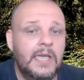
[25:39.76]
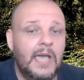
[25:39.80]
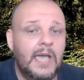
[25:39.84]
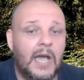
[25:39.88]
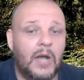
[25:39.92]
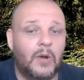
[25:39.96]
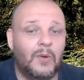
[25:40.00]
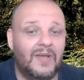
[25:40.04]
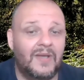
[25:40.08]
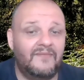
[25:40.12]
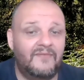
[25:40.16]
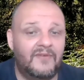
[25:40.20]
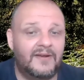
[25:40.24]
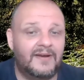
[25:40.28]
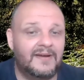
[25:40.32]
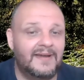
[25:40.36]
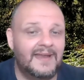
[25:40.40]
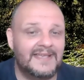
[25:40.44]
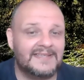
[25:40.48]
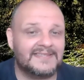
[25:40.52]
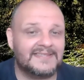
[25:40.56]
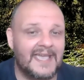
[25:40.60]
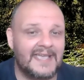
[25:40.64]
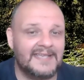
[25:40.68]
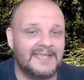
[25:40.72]
However,
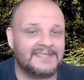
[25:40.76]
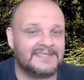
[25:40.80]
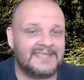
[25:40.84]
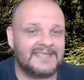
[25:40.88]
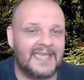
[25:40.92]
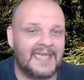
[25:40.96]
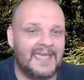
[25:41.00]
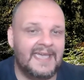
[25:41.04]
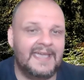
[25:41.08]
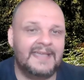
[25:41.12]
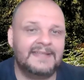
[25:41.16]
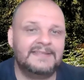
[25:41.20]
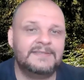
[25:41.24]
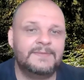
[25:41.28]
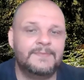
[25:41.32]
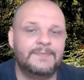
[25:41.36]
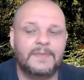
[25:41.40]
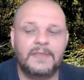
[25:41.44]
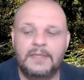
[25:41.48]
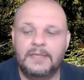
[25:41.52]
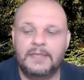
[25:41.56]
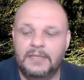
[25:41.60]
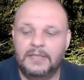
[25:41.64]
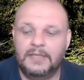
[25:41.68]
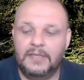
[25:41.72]
as I said,
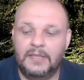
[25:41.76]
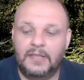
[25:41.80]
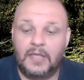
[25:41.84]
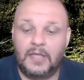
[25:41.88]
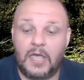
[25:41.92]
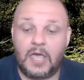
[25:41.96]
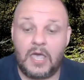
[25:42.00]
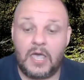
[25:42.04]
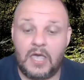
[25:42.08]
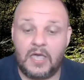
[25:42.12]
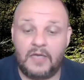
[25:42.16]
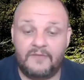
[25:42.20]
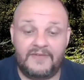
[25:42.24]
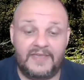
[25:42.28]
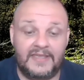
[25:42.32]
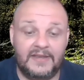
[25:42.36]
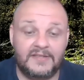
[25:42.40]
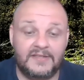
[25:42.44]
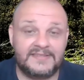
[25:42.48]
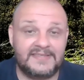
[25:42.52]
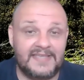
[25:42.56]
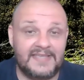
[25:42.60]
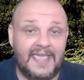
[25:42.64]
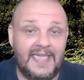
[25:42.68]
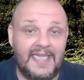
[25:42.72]
uh,
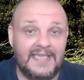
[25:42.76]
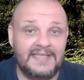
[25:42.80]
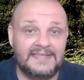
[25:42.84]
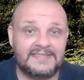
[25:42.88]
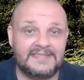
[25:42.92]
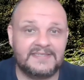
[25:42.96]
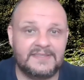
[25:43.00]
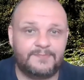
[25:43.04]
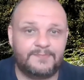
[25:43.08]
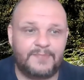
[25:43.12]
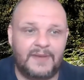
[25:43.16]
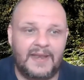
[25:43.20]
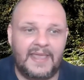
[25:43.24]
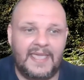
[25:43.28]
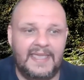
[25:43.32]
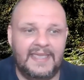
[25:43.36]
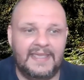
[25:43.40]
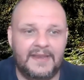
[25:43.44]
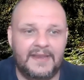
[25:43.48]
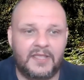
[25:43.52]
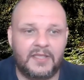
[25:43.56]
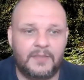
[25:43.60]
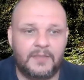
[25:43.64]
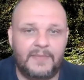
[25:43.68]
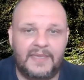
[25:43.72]
Venus is
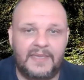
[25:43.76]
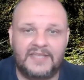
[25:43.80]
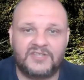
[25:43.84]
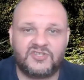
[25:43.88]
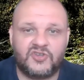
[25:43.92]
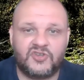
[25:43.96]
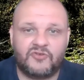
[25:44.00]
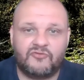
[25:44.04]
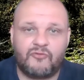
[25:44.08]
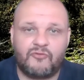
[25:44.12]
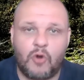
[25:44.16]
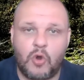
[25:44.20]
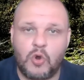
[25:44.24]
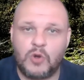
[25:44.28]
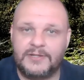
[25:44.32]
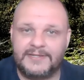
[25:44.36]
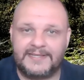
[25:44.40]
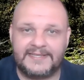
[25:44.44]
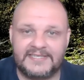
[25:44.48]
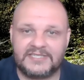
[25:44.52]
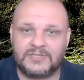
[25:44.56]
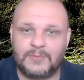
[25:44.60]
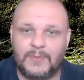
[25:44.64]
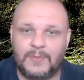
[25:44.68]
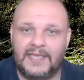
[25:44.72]
playing a major role
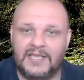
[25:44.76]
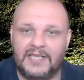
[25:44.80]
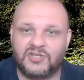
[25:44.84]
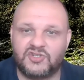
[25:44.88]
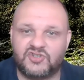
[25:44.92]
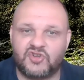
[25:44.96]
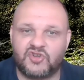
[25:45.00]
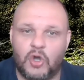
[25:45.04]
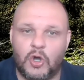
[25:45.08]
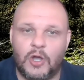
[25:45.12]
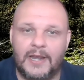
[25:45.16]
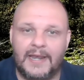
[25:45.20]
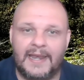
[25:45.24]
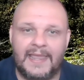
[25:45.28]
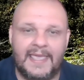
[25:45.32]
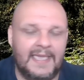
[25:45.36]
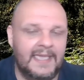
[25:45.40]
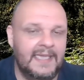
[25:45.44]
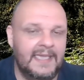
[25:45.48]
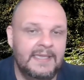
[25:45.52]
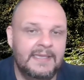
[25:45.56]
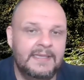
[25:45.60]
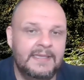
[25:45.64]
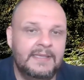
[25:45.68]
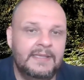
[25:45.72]
this week,
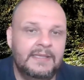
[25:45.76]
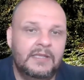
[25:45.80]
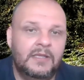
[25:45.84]
surely